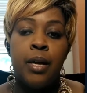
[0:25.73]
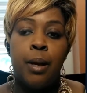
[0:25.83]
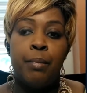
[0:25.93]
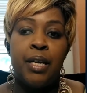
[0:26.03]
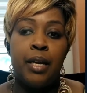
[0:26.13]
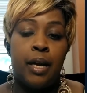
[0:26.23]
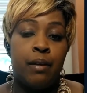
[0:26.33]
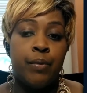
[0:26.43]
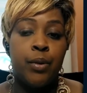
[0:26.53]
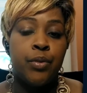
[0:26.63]
meaning
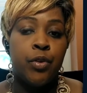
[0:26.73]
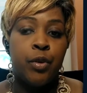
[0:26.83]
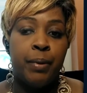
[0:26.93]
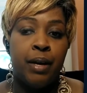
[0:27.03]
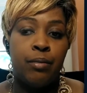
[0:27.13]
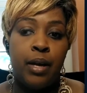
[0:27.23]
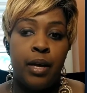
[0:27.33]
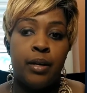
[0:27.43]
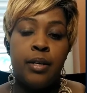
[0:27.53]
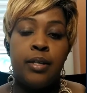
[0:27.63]
I first heard about
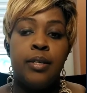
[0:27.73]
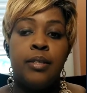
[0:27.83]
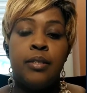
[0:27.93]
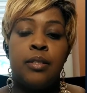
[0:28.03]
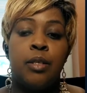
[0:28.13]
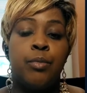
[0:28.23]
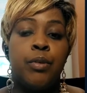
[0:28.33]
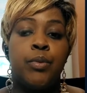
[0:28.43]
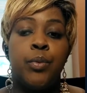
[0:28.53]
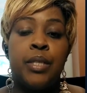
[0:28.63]
NACA in December
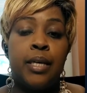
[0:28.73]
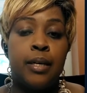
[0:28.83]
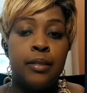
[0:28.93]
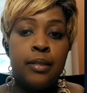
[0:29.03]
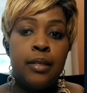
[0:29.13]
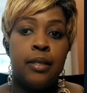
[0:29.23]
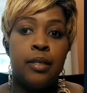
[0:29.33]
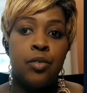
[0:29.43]
of 2018,